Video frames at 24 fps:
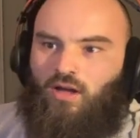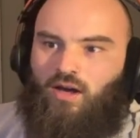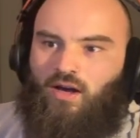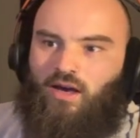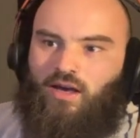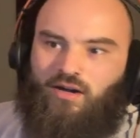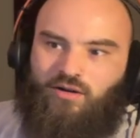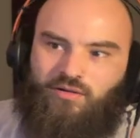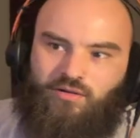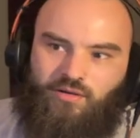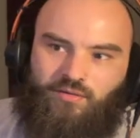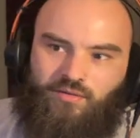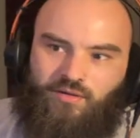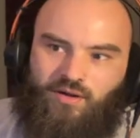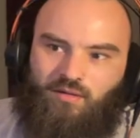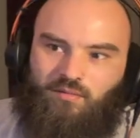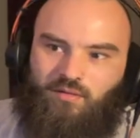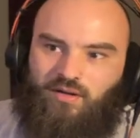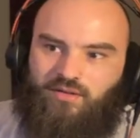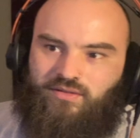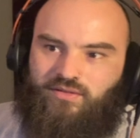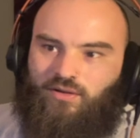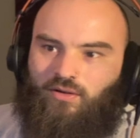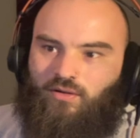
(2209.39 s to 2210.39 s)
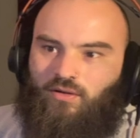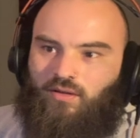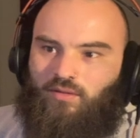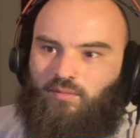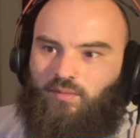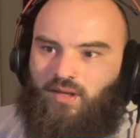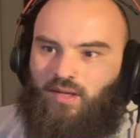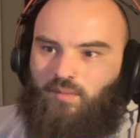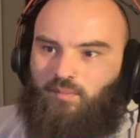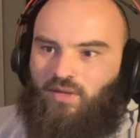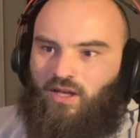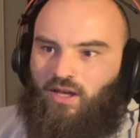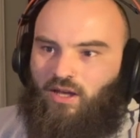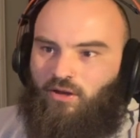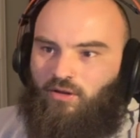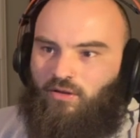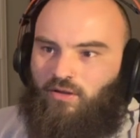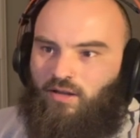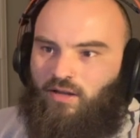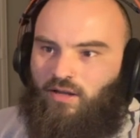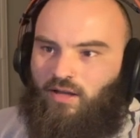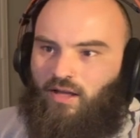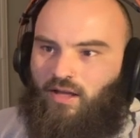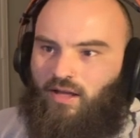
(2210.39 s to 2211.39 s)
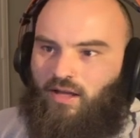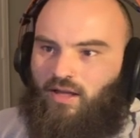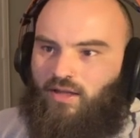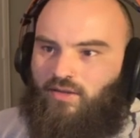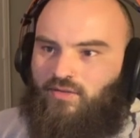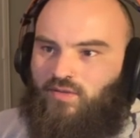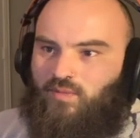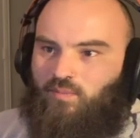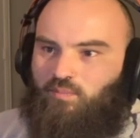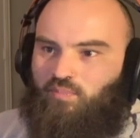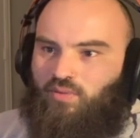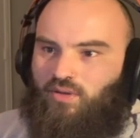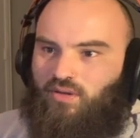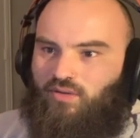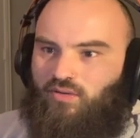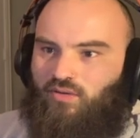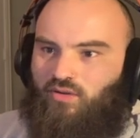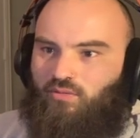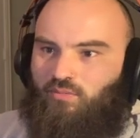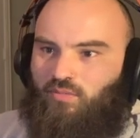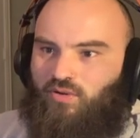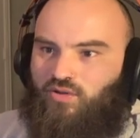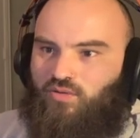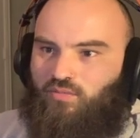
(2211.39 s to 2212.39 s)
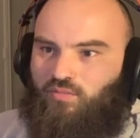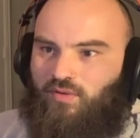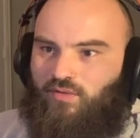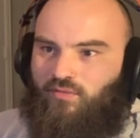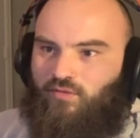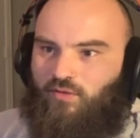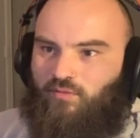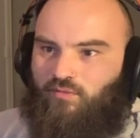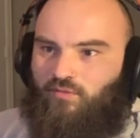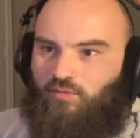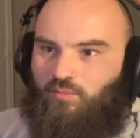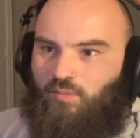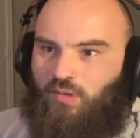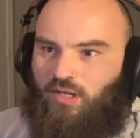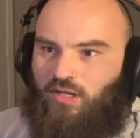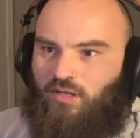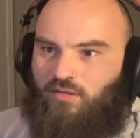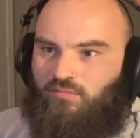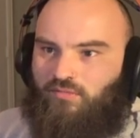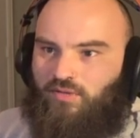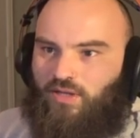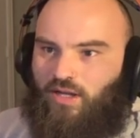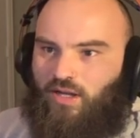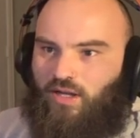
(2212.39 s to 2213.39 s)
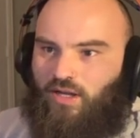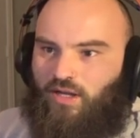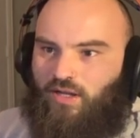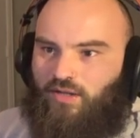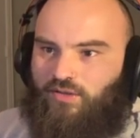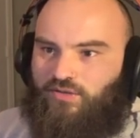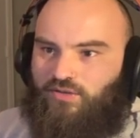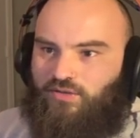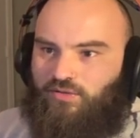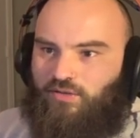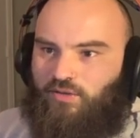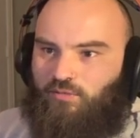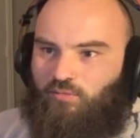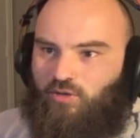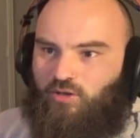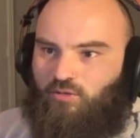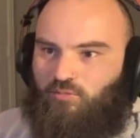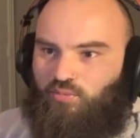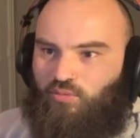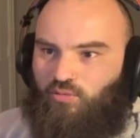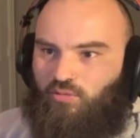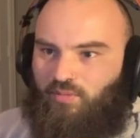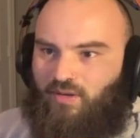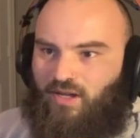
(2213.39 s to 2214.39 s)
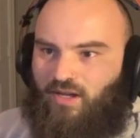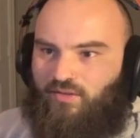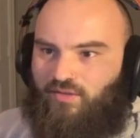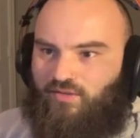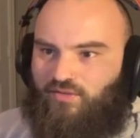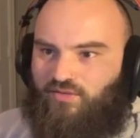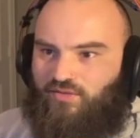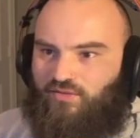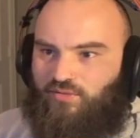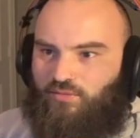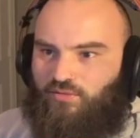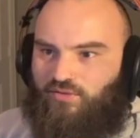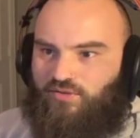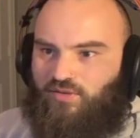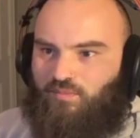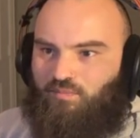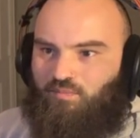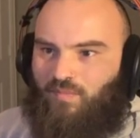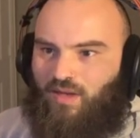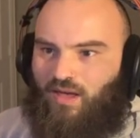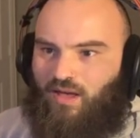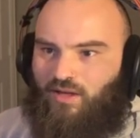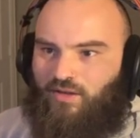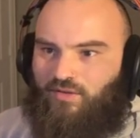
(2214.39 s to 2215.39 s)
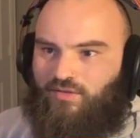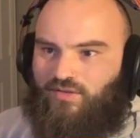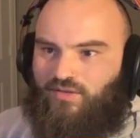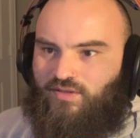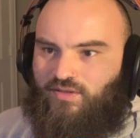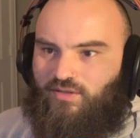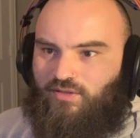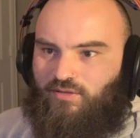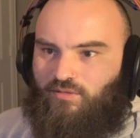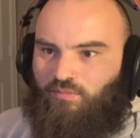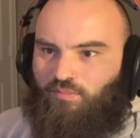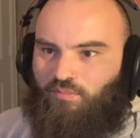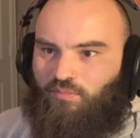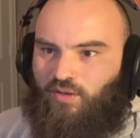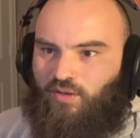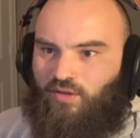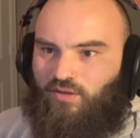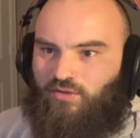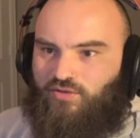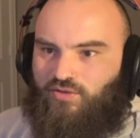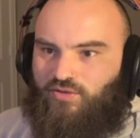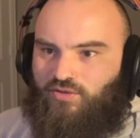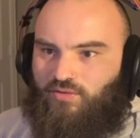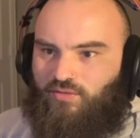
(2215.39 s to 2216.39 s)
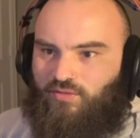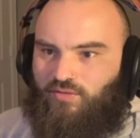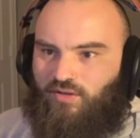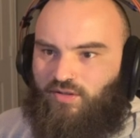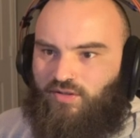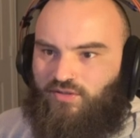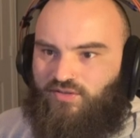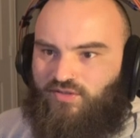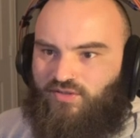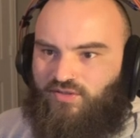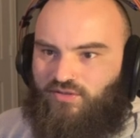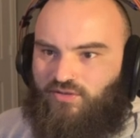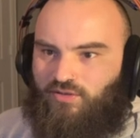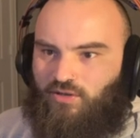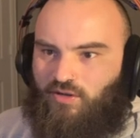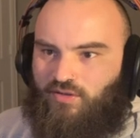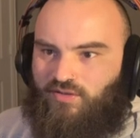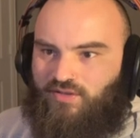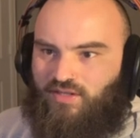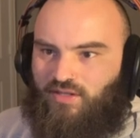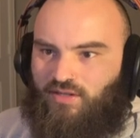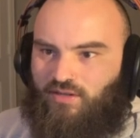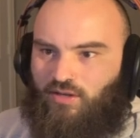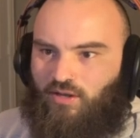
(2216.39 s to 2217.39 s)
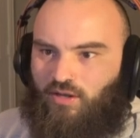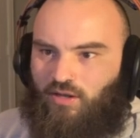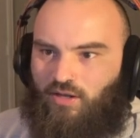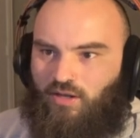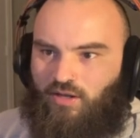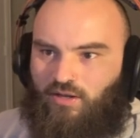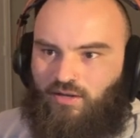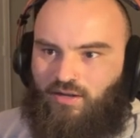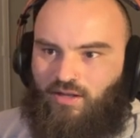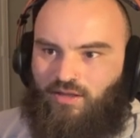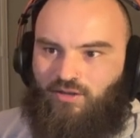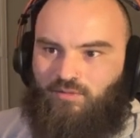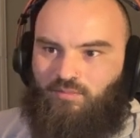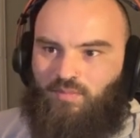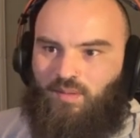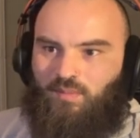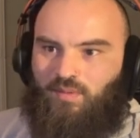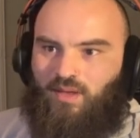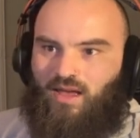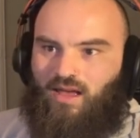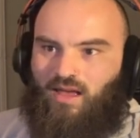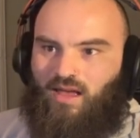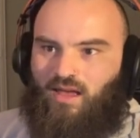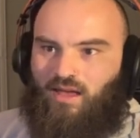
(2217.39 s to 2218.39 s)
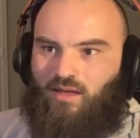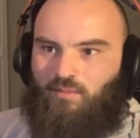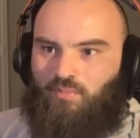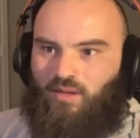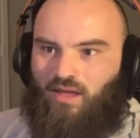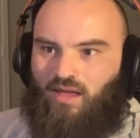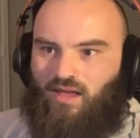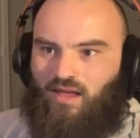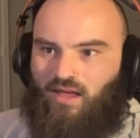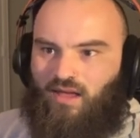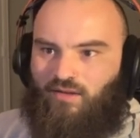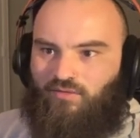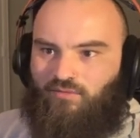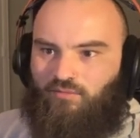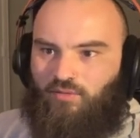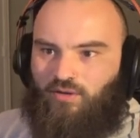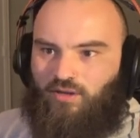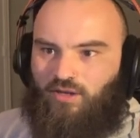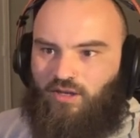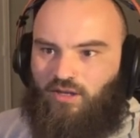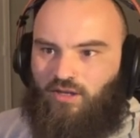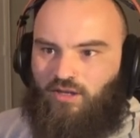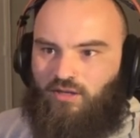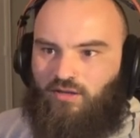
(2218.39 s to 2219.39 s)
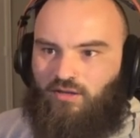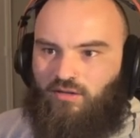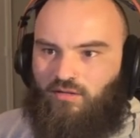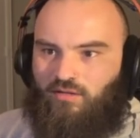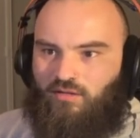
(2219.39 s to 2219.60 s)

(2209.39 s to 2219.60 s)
I don't know that I want it to go all the way up now. It's a bit too much reverb for me. So again, we can pull back the source amount, make sure that it starts at none, and then maybe at about halfway.